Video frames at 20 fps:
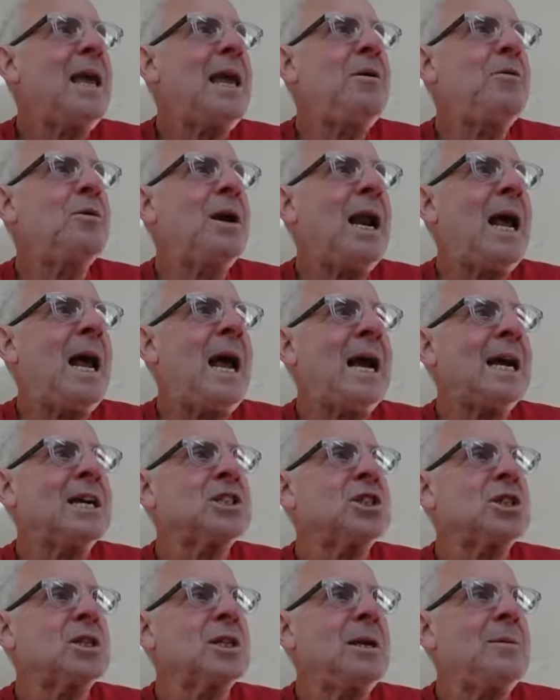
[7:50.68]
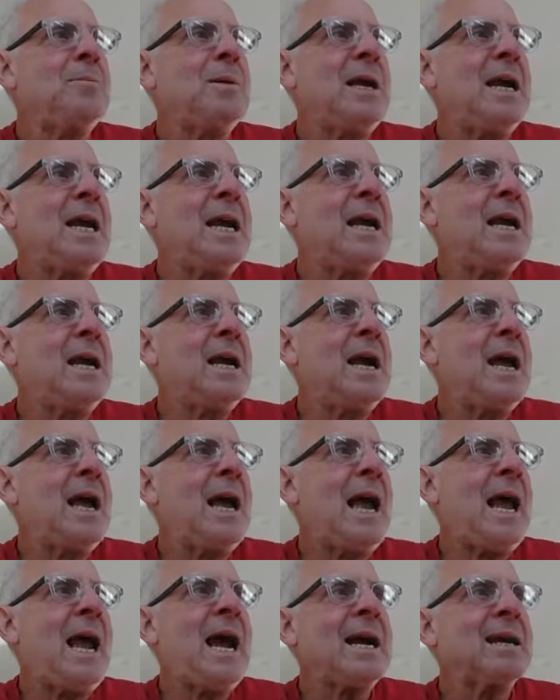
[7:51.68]
he would actually be
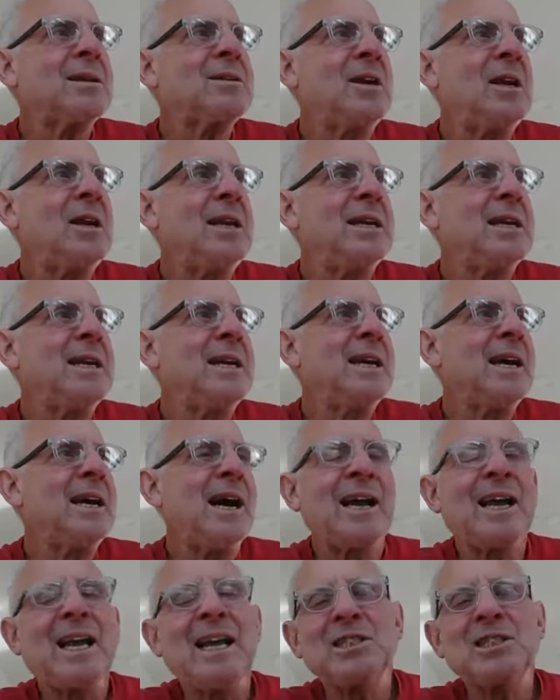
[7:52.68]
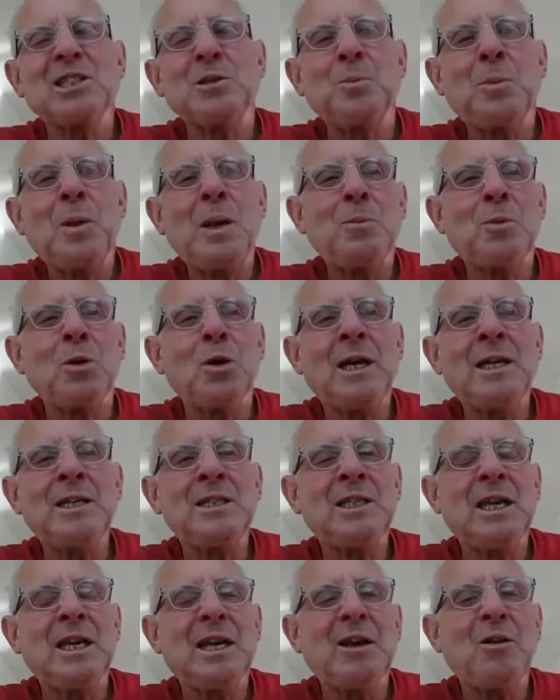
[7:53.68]
acting against the people
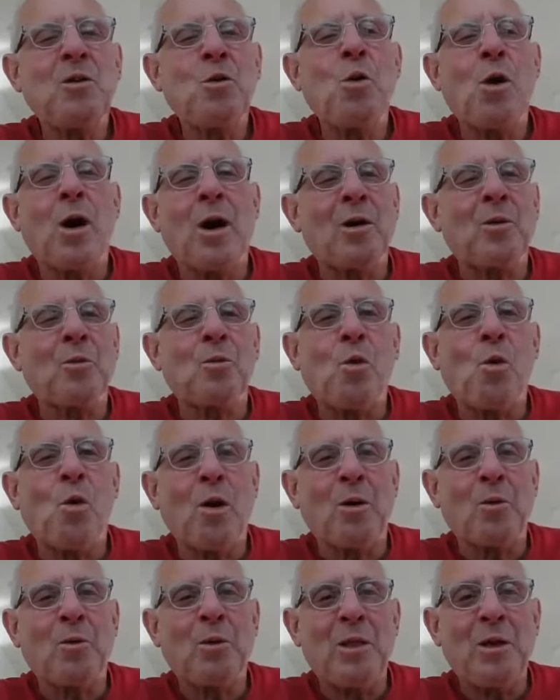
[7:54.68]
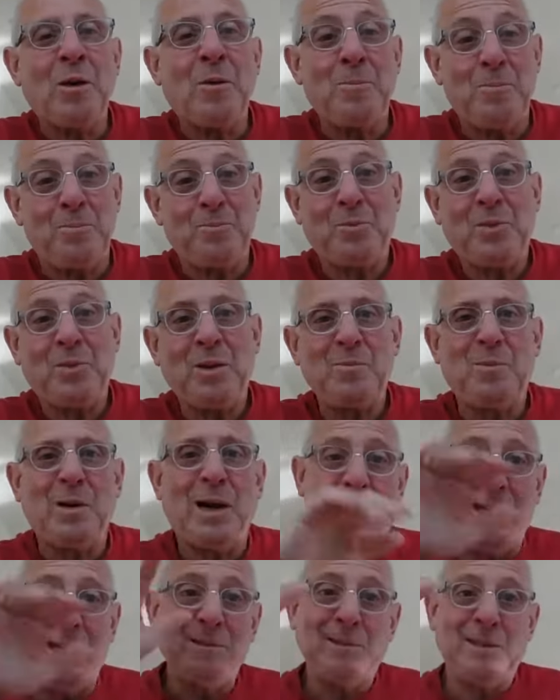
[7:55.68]
who are at war with him
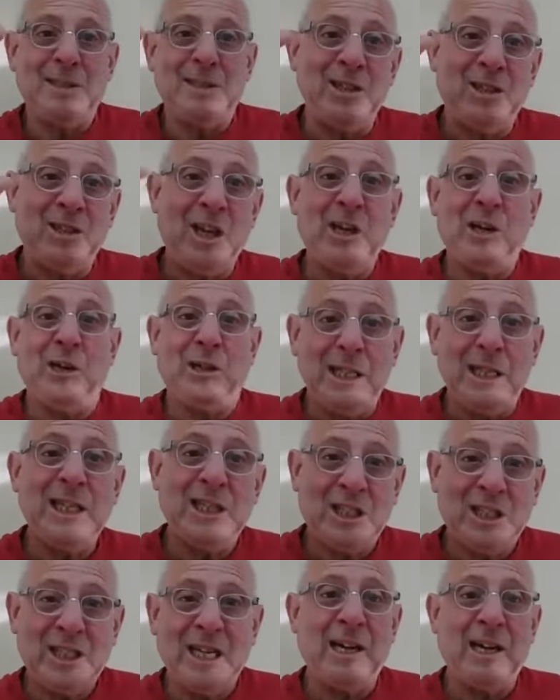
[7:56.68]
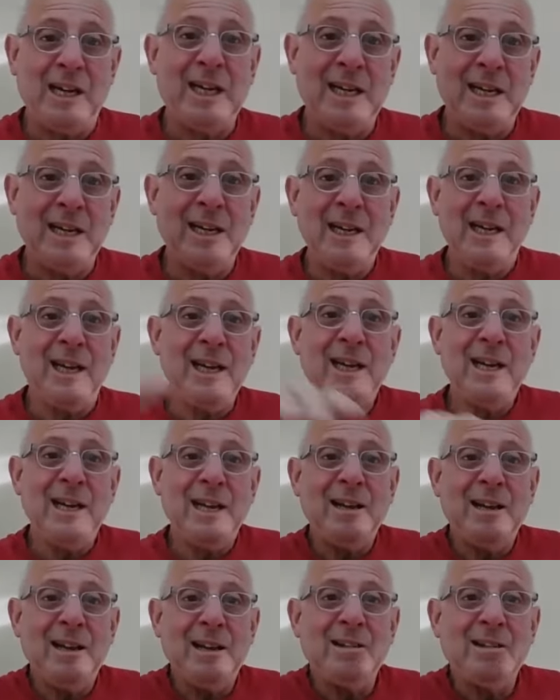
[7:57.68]
by continually selling
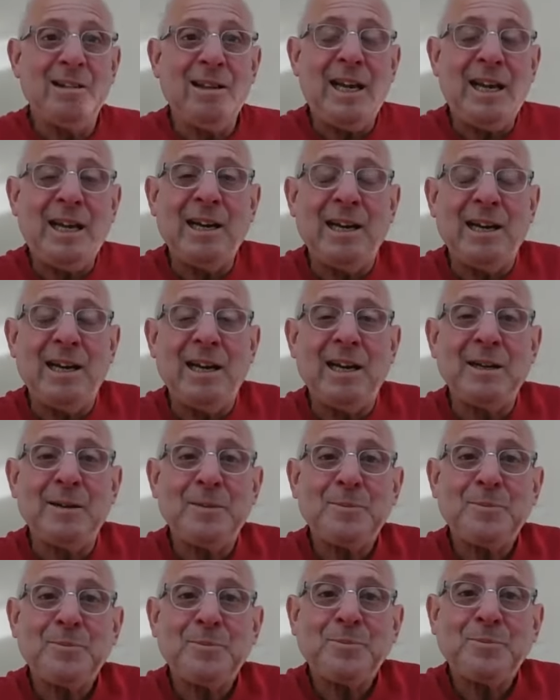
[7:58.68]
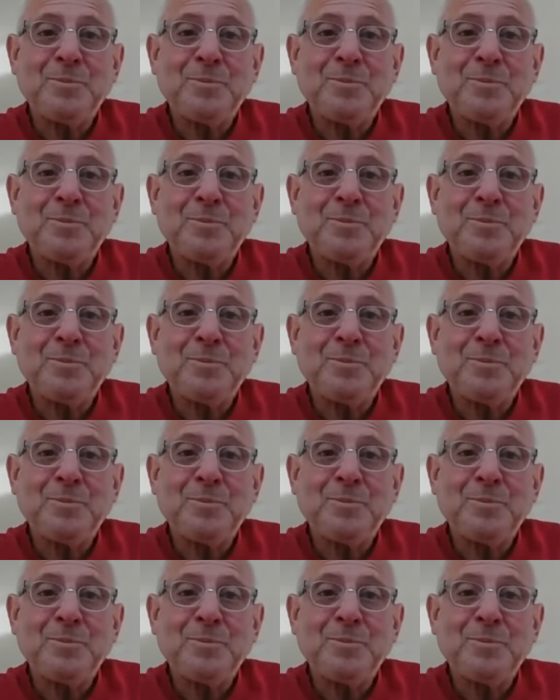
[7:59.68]
the